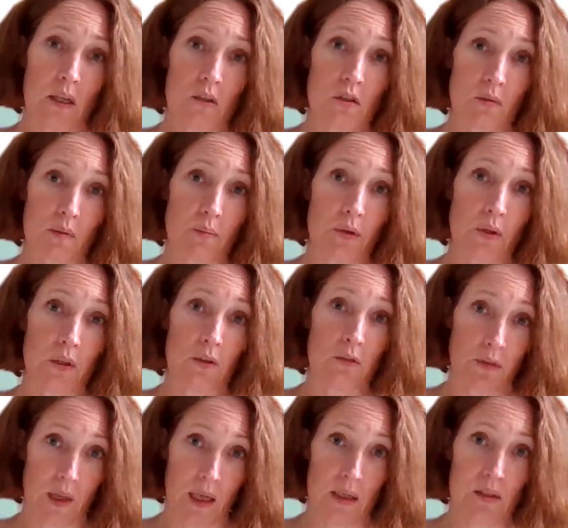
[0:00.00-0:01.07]
to
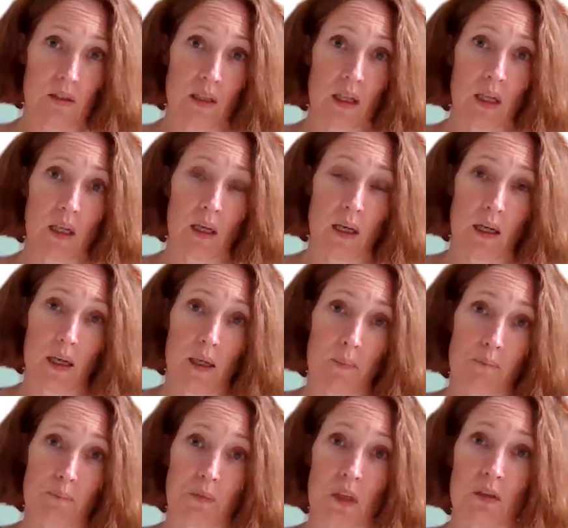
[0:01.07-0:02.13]
improve that,
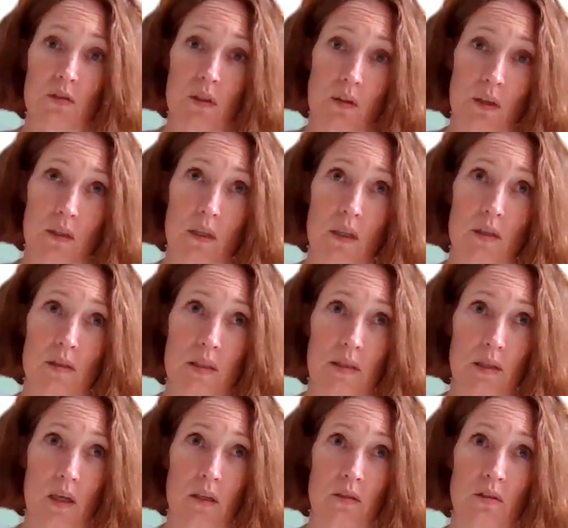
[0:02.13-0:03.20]
so that
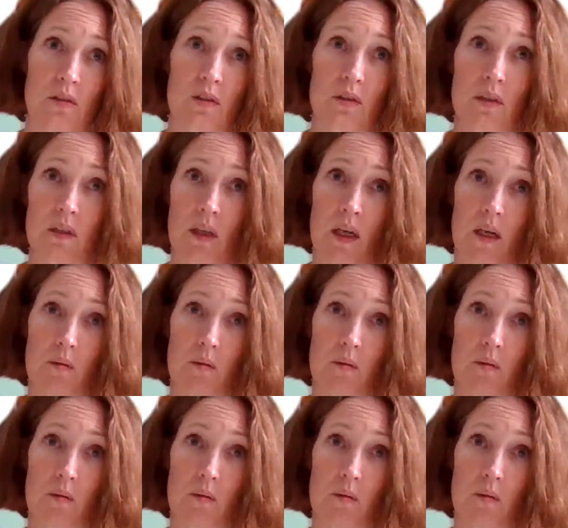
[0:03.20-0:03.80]
nurses aren't